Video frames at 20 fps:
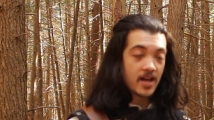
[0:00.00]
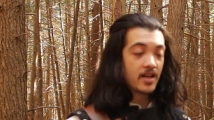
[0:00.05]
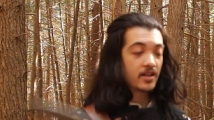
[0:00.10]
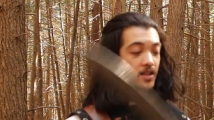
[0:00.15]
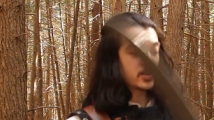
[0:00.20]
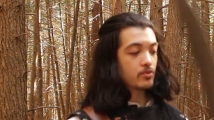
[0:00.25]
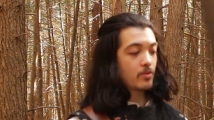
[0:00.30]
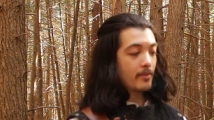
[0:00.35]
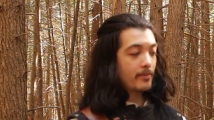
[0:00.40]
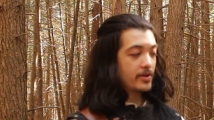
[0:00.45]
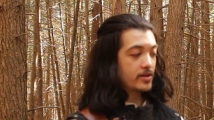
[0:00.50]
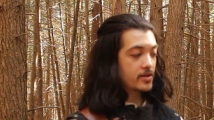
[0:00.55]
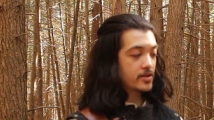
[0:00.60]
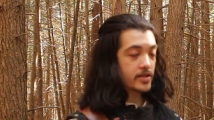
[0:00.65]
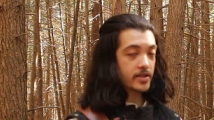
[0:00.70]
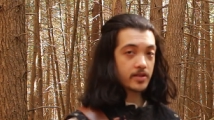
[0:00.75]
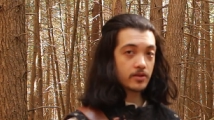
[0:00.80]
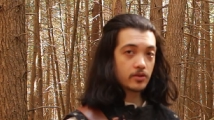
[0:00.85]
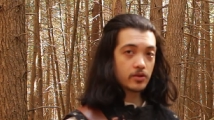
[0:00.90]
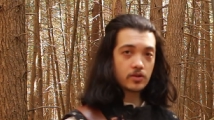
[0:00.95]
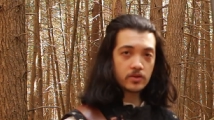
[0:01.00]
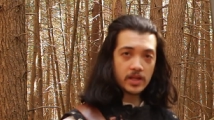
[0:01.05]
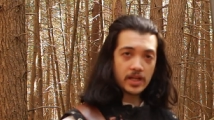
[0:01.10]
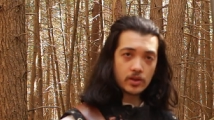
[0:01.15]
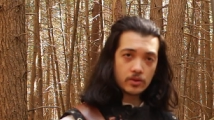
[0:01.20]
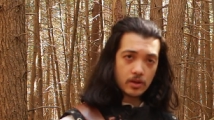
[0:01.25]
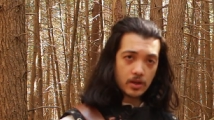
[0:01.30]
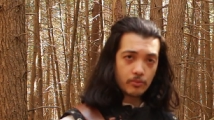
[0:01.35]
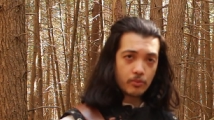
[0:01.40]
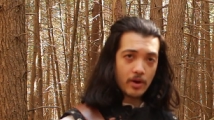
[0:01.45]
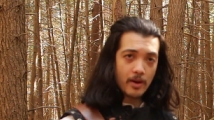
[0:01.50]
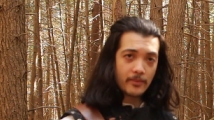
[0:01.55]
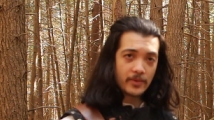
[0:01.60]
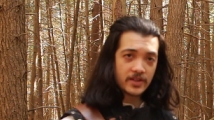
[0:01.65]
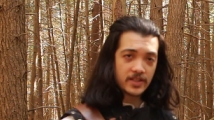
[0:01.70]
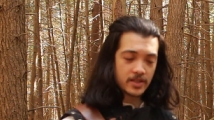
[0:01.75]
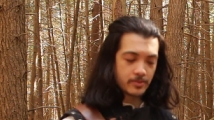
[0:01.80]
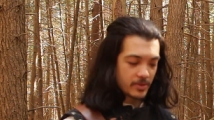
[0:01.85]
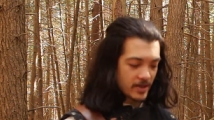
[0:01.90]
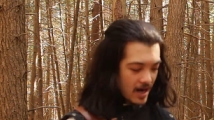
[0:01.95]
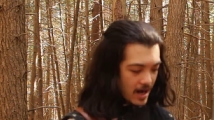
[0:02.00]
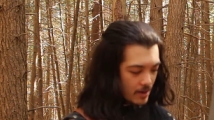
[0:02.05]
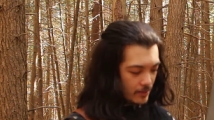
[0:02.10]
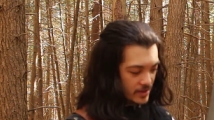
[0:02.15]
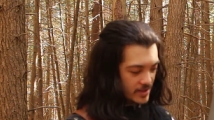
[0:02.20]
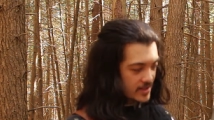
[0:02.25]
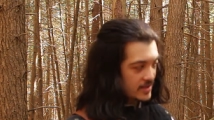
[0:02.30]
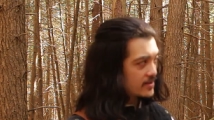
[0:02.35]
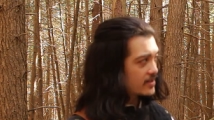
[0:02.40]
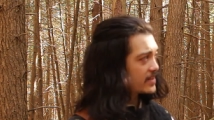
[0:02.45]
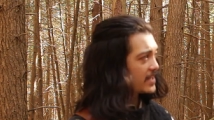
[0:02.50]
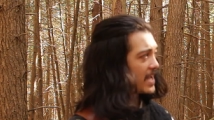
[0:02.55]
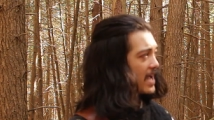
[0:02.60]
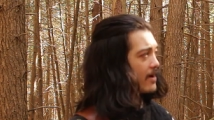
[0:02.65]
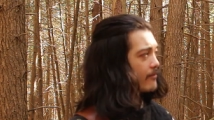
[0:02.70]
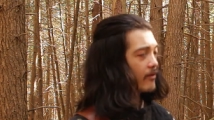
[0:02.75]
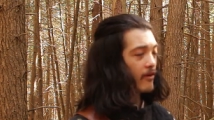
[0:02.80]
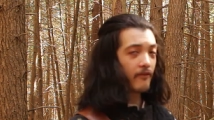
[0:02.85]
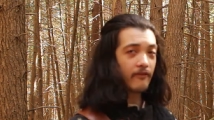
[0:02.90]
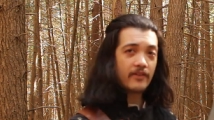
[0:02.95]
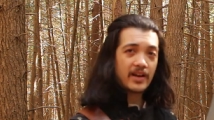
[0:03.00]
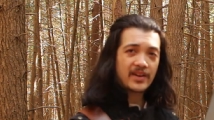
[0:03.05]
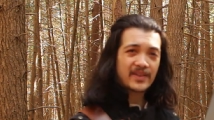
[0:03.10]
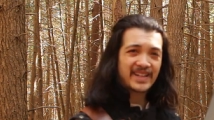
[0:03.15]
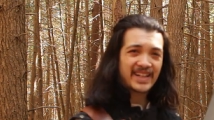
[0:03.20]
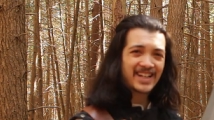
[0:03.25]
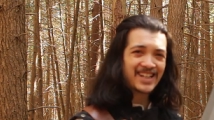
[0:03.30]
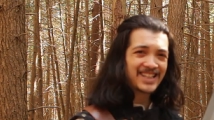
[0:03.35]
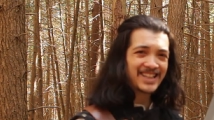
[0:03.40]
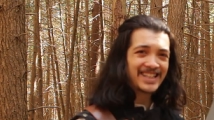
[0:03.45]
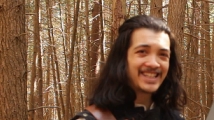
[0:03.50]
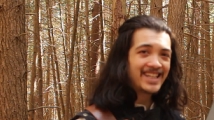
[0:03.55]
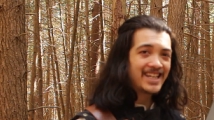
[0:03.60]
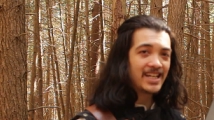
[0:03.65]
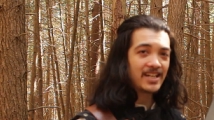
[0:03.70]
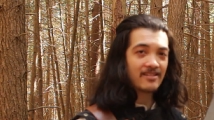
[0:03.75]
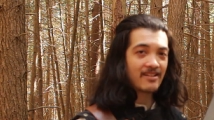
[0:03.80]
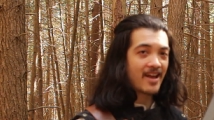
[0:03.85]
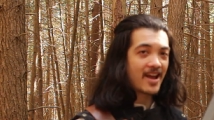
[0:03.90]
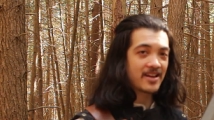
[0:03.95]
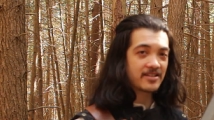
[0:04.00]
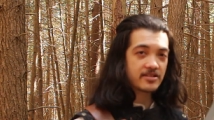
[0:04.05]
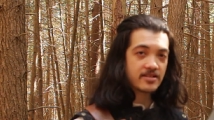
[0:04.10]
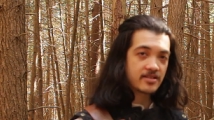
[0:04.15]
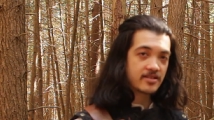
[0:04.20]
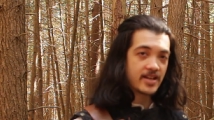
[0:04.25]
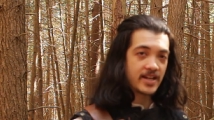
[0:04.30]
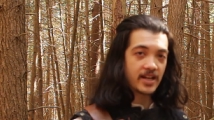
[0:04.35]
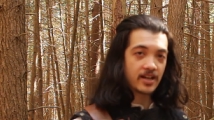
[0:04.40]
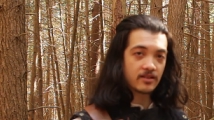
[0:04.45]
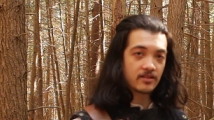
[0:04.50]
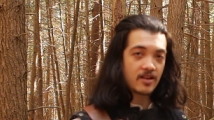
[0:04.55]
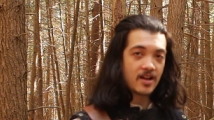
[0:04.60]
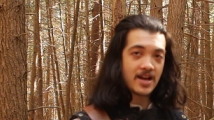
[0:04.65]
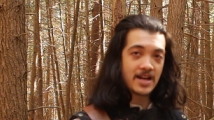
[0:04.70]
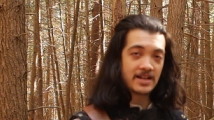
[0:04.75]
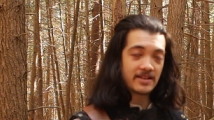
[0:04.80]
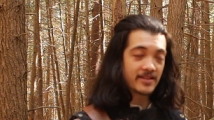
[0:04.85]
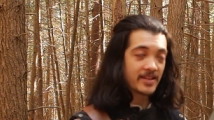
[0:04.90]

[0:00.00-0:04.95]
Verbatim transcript: These weapons look like LARP weapons, but I would say that they have a very clean aesthetic line.